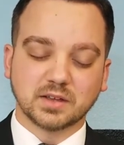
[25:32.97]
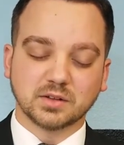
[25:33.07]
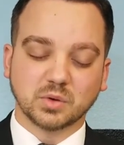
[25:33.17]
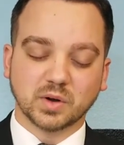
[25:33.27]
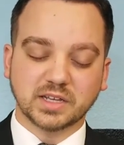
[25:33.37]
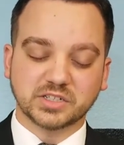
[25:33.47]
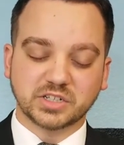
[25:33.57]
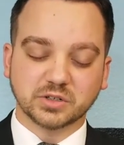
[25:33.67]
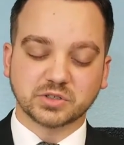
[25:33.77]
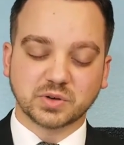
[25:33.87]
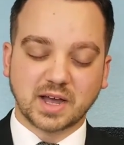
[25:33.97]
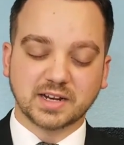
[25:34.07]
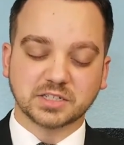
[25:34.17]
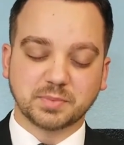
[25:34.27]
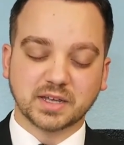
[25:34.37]
Lord, he still tried
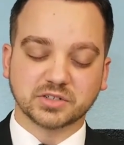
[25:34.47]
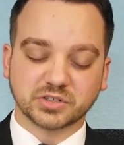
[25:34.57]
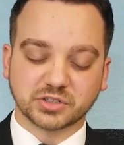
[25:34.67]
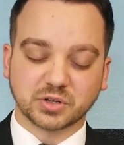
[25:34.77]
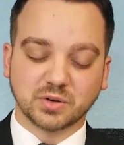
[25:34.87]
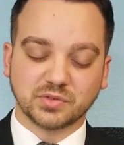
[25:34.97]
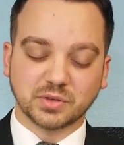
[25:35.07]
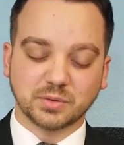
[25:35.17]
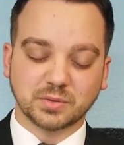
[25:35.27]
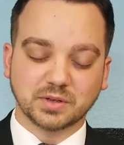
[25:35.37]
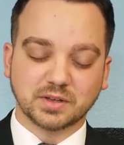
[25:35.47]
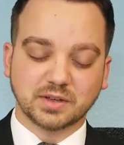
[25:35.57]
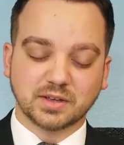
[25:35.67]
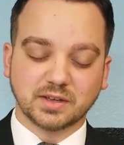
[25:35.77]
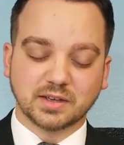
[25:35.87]
his best to serve you.
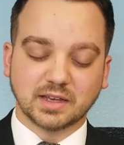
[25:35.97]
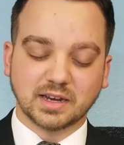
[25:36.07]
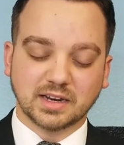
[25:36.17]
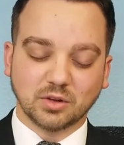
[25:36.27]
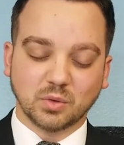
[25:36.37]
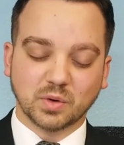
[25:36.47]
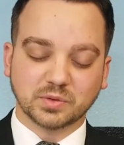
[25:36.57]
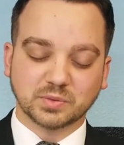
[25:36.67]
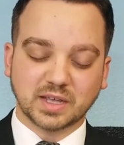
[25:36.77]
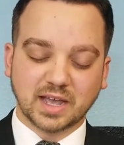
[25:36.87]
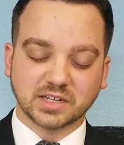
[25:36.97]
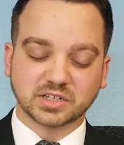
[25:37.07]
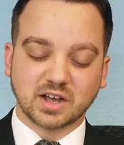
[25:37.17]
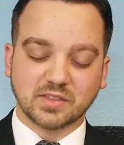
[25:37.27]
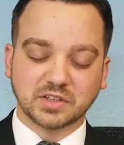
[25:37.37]
And Lord, we ask
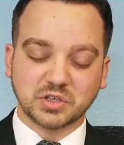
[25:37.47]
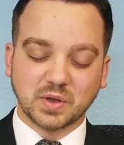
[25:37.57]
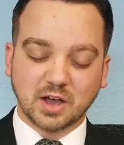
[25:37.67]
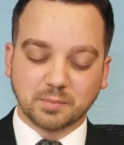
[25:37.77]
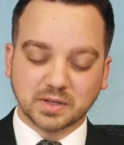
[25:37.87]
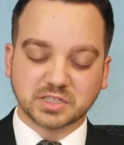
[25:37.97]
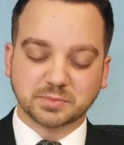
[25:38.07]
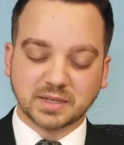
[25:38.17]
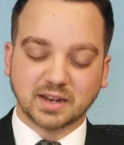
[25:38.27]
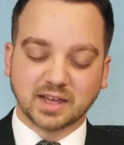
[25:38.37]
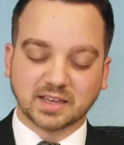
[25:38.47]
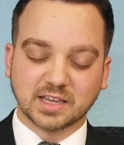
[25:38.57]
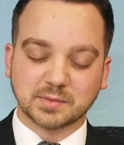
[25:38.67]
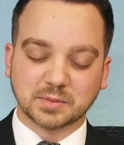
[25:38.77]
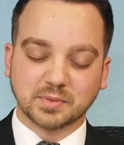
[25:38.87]
God that you help us to be like
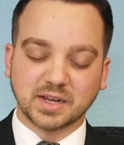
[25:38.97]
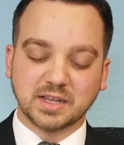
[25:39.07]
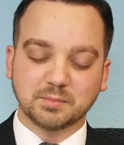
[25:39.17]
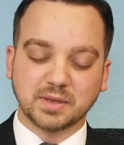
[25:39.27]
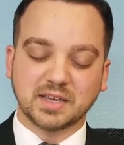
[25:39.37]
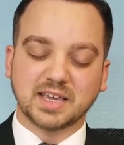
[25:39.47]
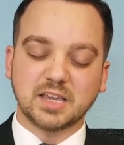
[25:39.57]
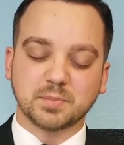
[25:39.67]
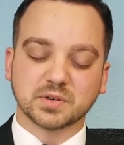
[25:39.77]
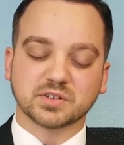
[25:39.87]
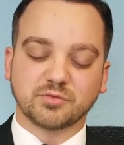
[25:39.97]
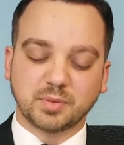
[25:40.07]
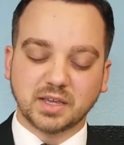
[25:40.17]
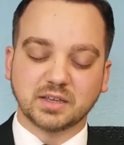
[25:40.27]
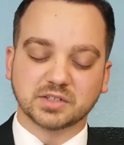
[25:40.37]
him, to be, be keepers of
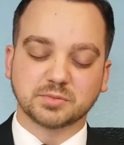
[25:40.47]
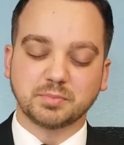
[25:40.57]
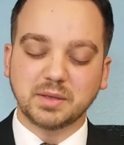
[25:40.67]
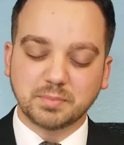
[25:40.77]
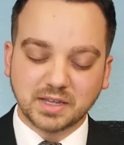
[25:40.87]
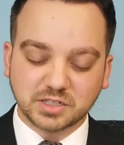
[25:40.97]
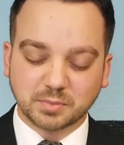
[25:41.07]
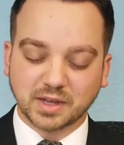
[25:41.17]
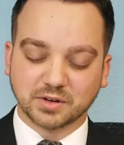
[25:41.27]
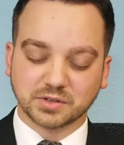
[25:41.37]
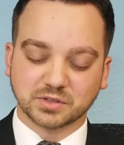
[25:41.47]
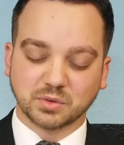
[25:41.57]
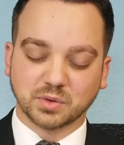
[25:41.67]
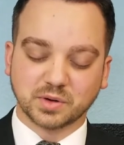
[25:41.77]
peace, be peacemakers, Lord.